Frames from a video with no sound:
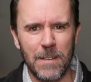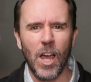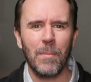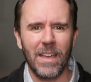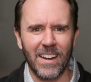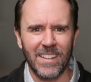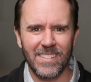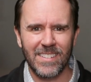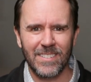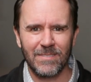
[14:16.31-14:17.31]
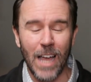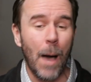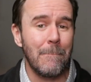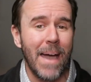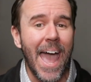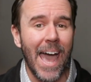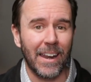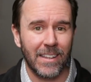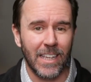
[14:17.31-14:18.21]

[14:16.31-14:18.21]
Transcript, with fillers: And I'll be honest, I'm mad.